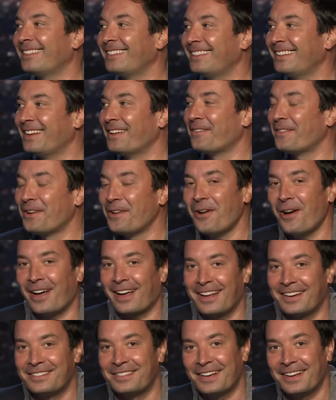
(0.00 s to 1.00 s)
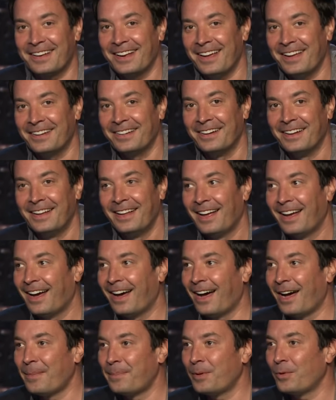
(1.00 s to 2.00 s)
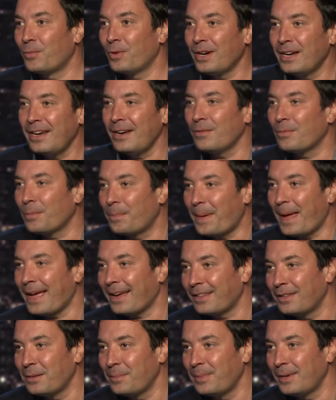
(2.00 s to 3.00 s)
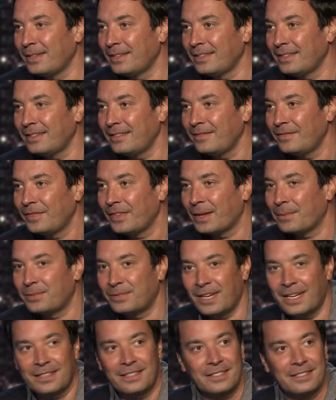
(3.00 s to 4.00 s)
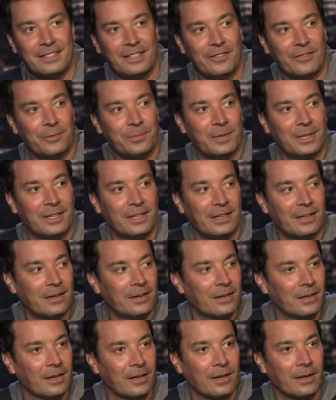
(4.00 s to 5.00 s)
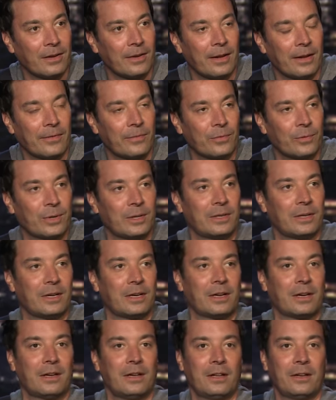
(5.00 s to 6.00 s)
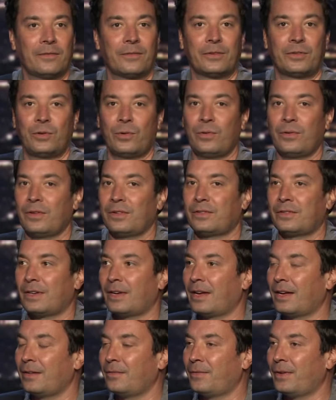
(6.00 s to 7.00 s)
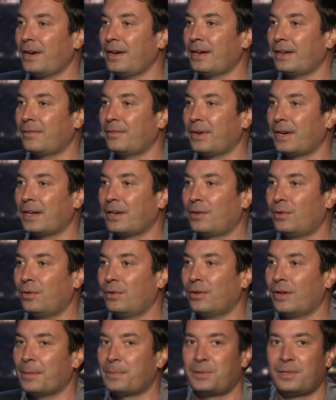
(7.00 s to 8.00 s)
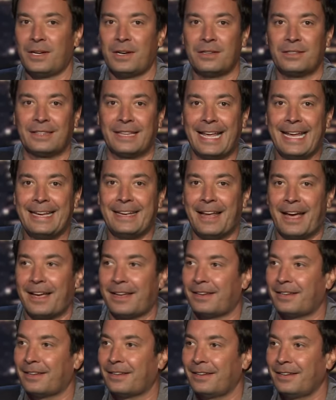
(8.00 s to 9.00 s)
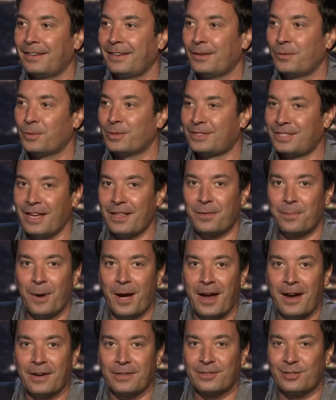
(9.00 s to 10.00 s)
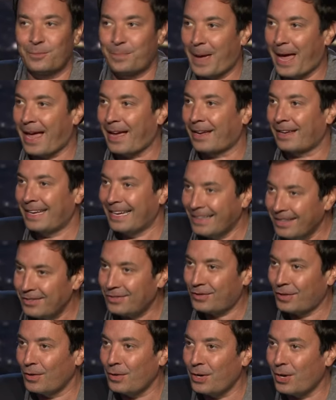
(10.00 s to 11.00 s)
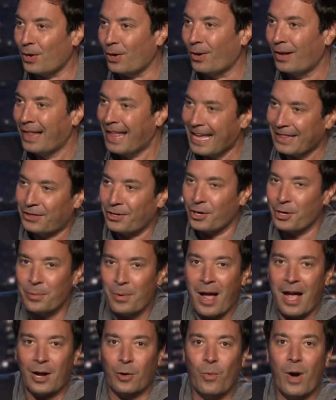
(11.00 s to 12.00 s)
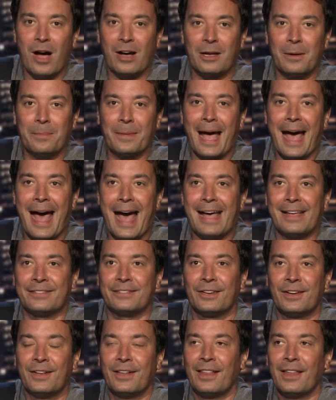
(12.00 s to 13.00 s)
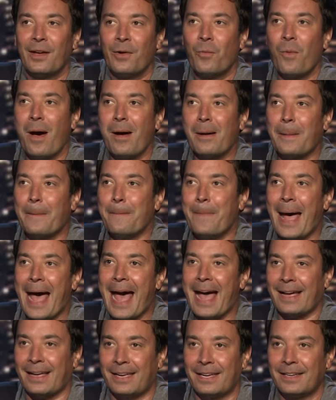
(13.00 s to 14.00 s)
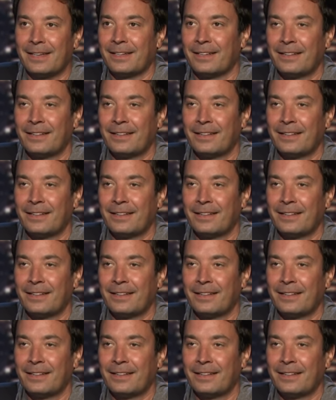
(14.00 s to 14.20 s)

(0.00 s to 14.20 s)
Yeah. You never know. I got to check it out. Uh, but we're here. We're back in the building. I'm psyched to see everybody here and uh, everyone uh, for doing this. Uh, and very, very cool. Upstairs, late night with Seth Meyers is back in the studio yeah. at 30 Rock. Welcome, guys. Welcome back.